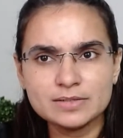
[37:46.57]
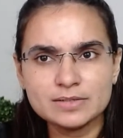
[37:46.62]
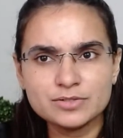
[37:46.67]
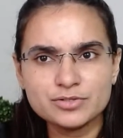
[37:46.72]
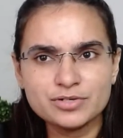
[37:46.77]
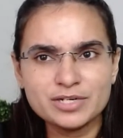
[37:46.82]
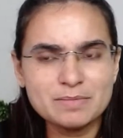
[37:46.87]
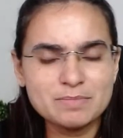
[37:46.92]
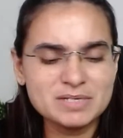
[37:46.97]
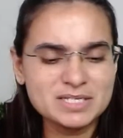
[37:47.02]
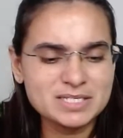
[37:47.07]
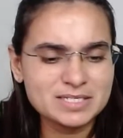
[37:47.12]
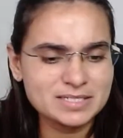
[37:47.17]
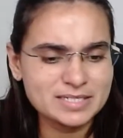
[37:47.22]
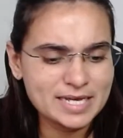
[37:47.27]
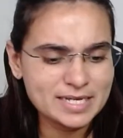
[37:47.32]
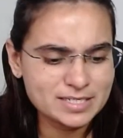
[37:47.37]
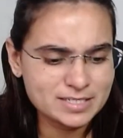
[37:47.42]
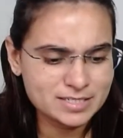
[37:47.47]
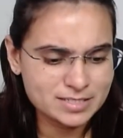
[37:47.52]
Three
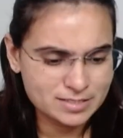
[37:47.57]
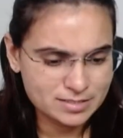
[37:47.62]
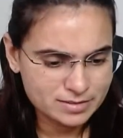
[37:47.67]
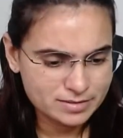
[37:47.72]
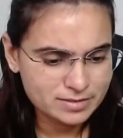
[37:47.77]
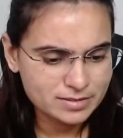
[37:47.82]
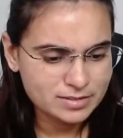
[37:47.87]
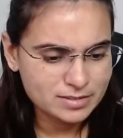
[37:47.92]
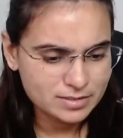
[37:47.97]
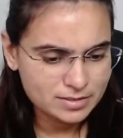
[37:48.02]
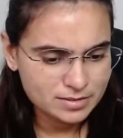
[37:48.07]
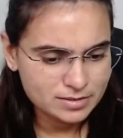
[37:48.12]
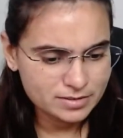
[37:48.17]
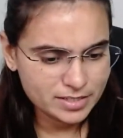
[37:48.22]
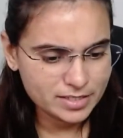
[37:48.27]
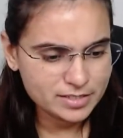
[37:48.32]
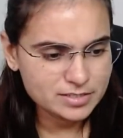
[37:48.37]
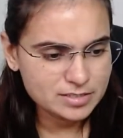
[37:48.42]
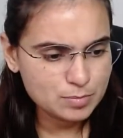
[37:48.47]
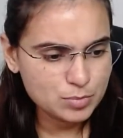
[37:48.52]
Mistakes.
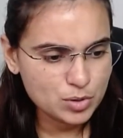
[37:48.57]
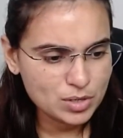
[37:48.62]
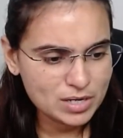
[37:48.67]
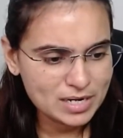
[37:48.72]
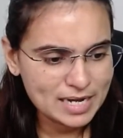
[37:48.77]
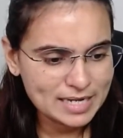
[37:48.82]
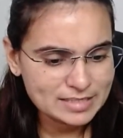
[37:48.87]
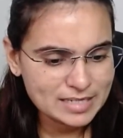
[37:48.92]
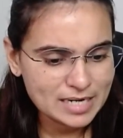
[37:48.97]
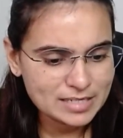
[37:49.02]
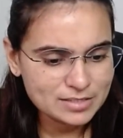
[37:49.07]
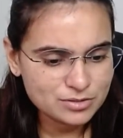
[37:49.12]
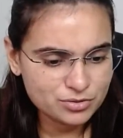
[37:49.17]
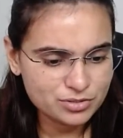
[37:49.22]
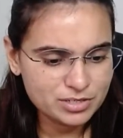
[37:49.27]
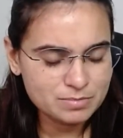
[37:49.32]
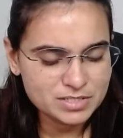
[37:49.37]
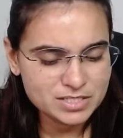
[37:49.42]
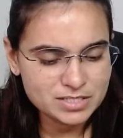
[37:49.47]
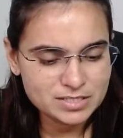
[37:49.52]
There is a book like that,
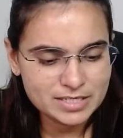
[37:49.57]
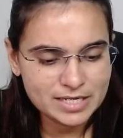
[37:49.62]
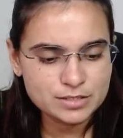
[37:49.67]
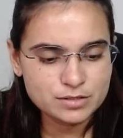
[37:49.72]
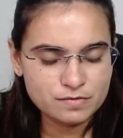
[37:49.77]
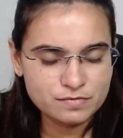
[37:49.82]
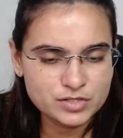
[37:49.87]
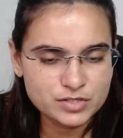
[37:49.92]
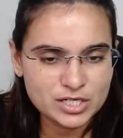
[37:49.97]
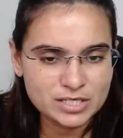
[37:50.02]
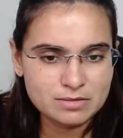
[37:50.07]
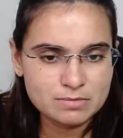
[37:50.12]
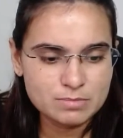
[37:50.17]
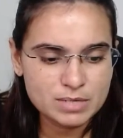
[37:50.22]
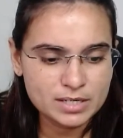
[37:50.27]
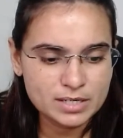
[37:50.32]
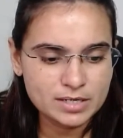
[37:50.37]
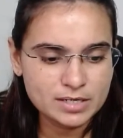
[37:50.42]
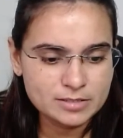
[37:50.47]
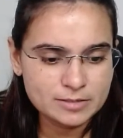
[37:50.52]
Three Mistakes of Chetan
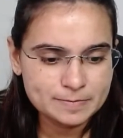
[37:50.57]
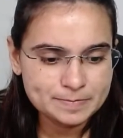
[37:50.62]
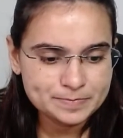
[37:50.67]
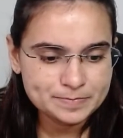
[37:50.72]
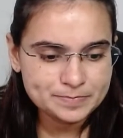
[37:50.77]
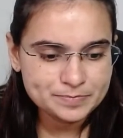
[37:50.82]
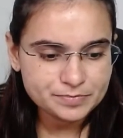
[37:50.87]
Bhagat.